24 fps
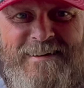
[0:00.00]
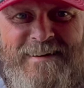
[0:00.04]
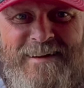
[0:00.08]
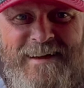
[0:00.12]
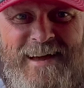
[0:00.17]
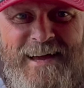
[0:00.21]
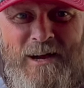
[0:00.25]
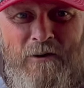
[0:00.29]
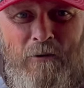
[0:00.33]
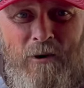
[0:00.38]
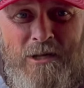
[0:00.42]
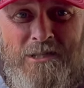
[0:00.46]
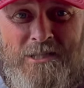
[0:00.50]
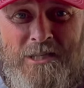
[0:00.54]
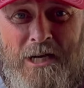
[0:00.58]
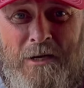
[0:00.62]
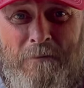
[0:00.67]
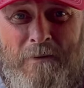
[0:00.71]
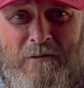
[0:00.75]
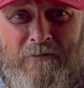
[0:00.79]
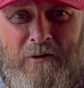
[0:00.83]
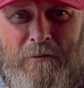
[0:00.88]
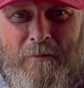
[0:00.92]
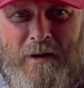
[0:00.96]
Hey, what's up
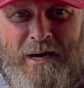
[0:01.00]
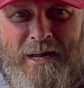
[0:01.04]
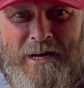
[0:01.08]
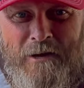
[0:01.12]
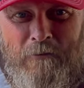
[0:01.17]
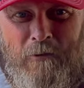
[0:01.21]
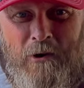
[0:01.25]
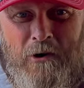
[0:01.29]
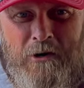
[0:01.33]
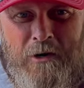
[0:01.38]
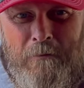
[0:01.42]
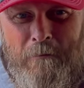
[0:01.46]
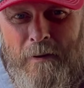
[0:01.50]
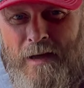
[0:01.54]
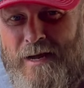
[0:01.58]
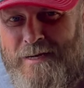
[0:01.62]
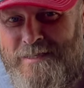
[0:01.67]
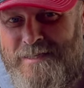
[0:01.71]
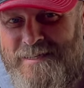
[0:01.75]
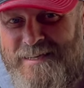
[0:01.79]
everybody? Welcome back to